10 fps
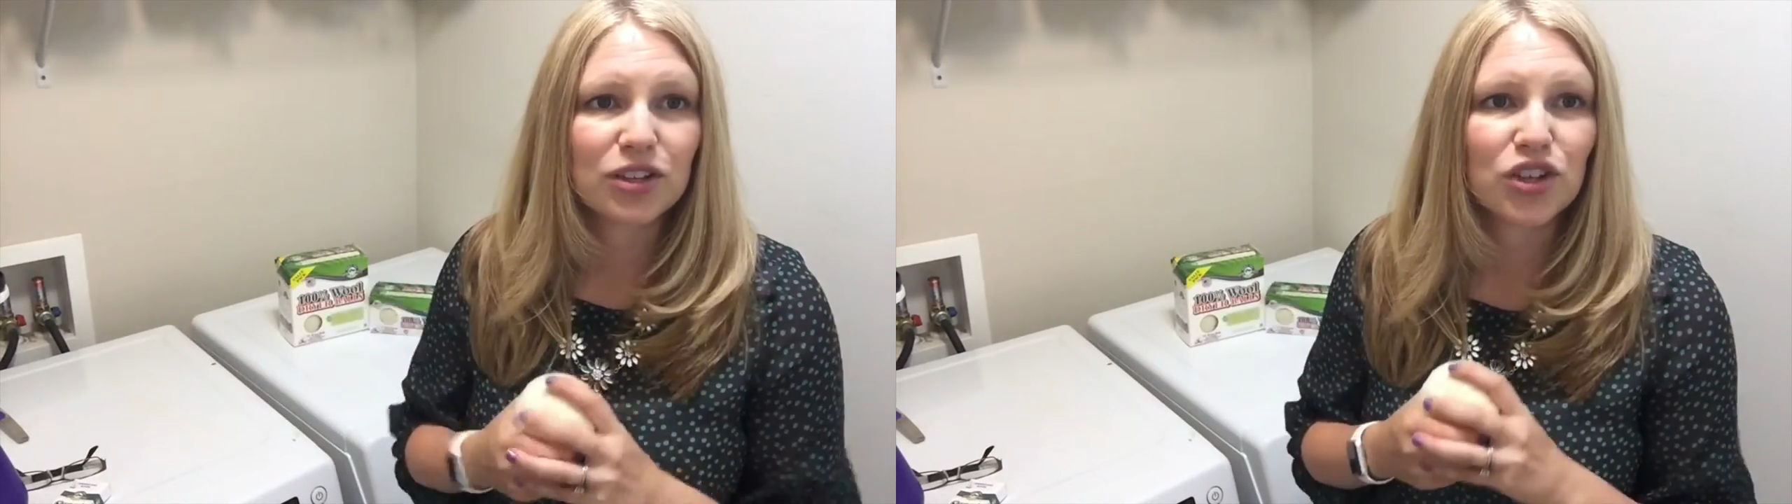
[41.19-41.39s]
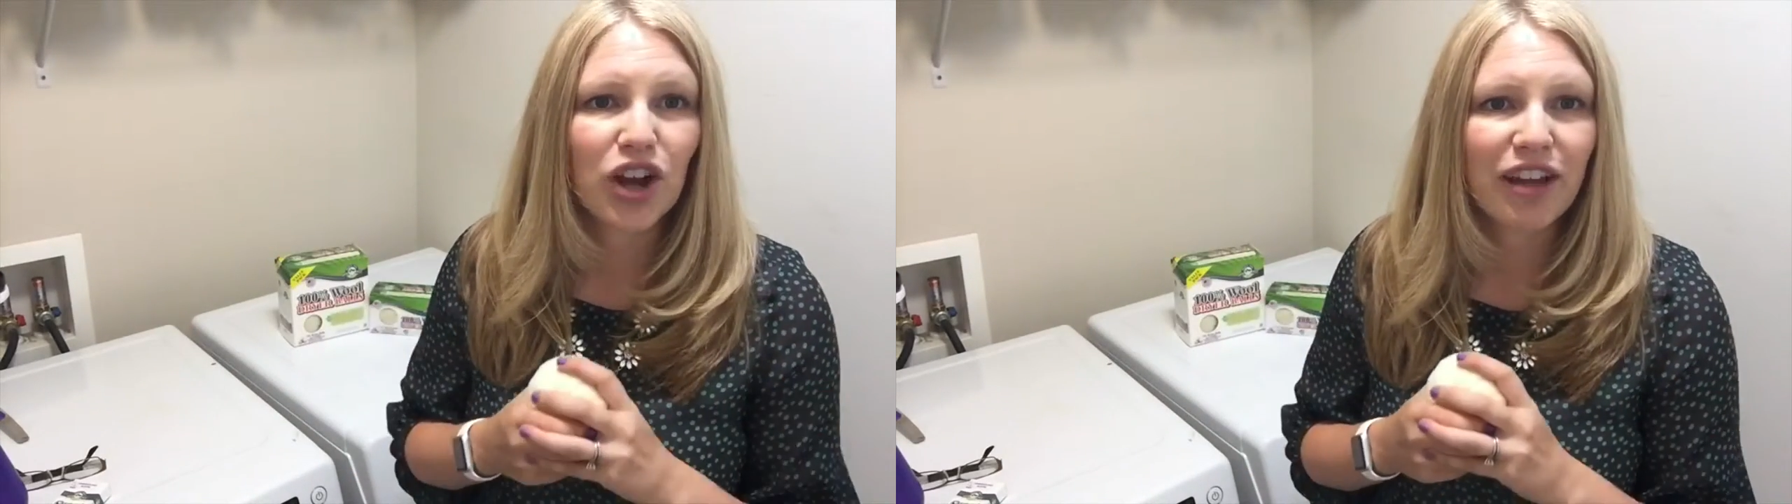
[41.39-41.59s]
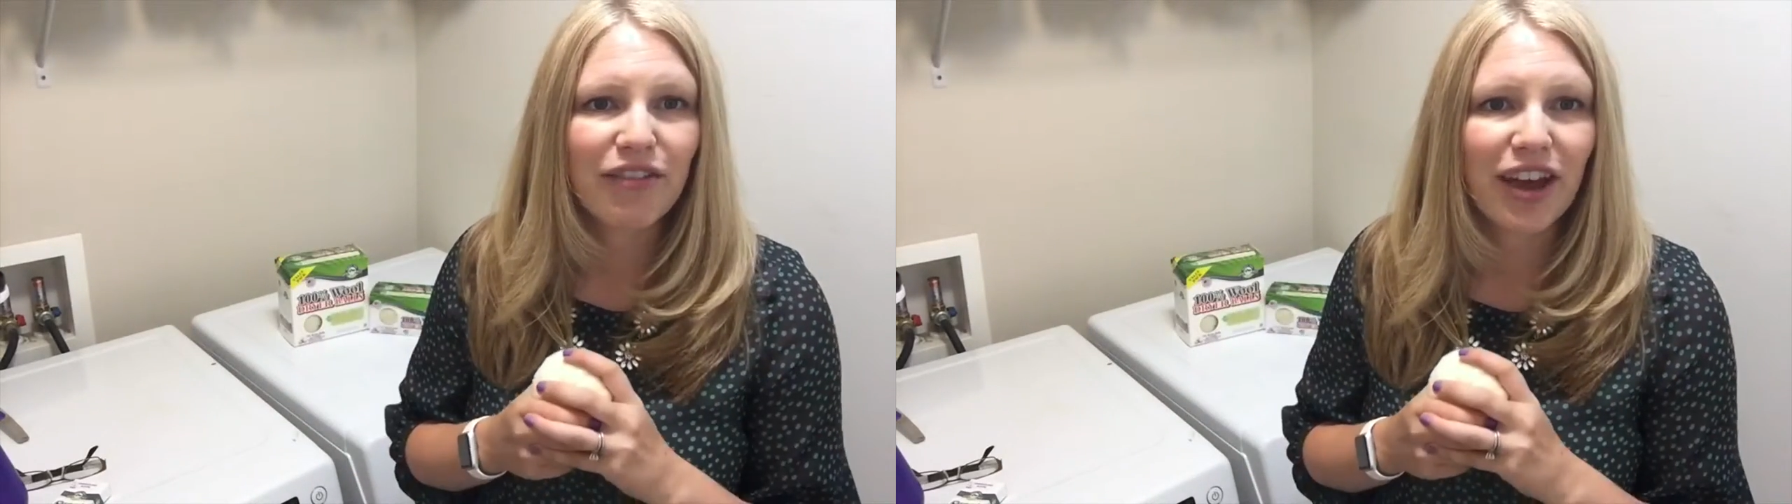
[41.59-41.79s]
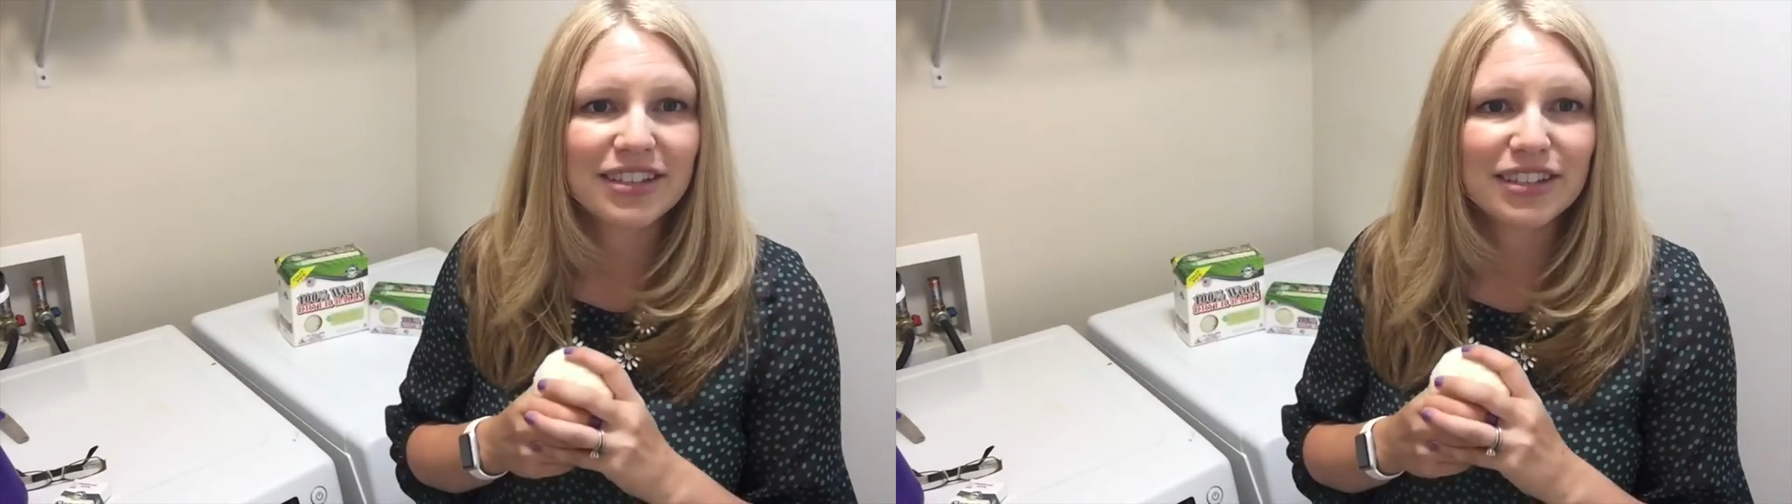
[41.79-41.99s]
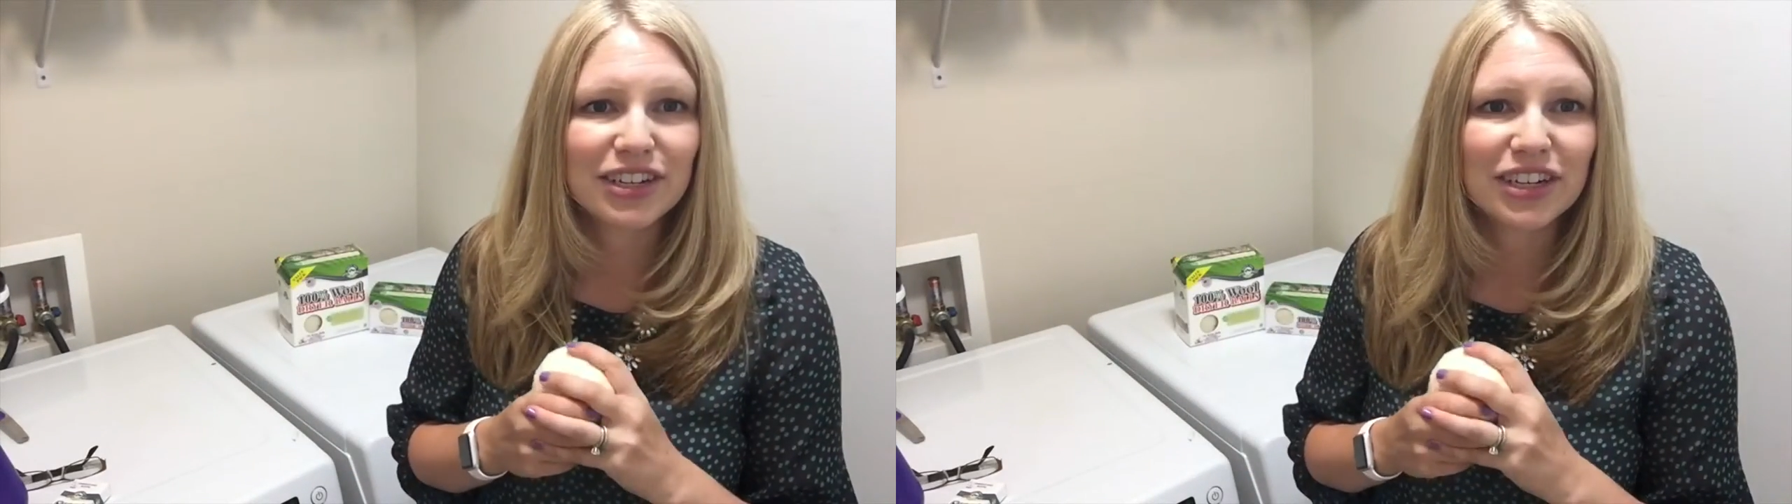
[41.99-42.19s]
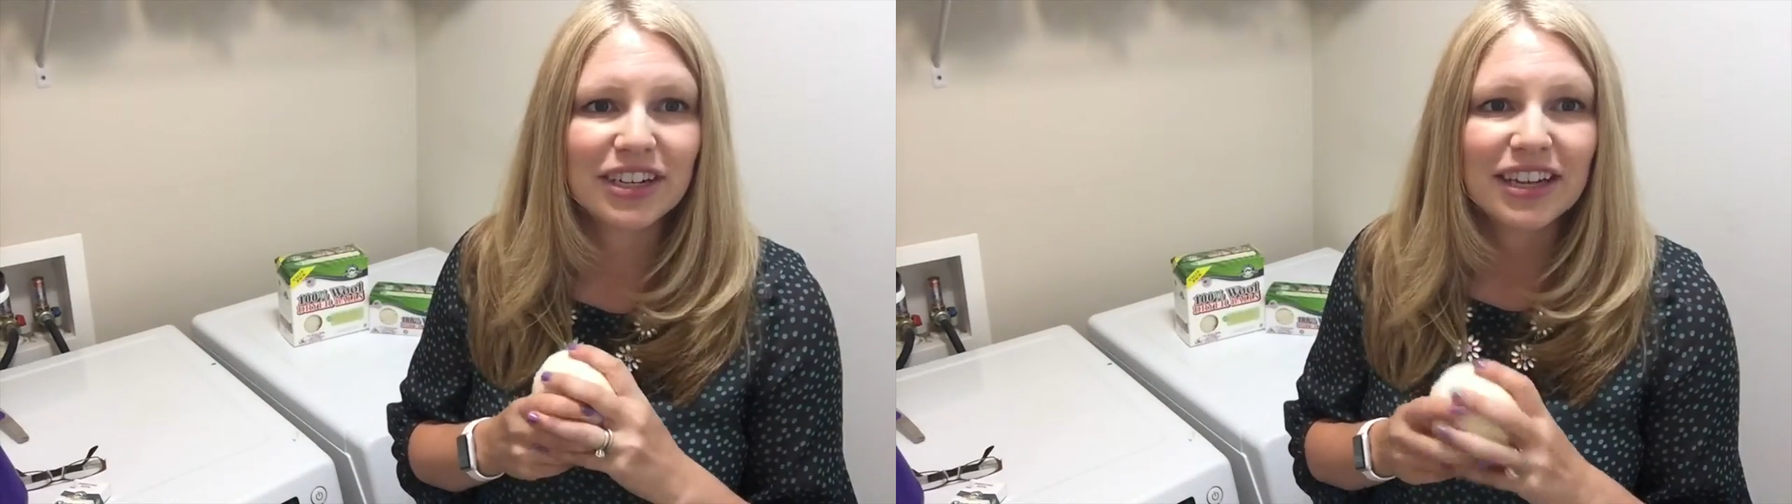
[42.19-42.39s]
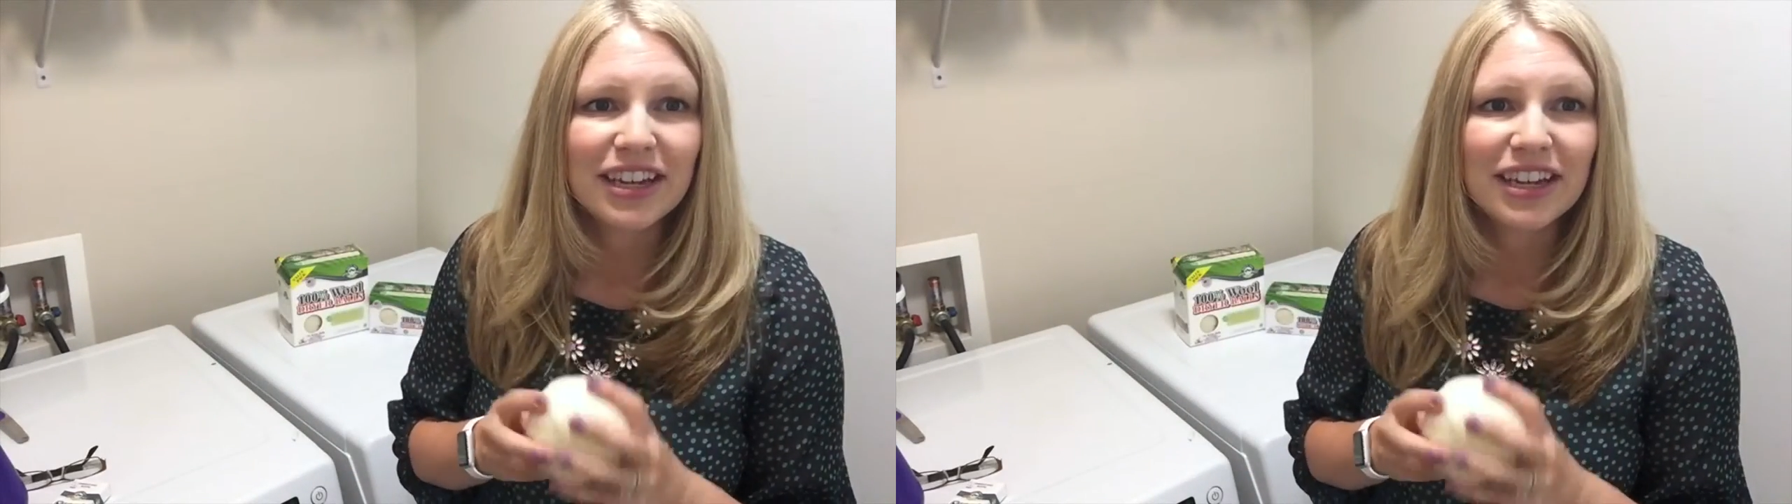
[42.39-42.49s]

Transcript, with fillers: to dry faster.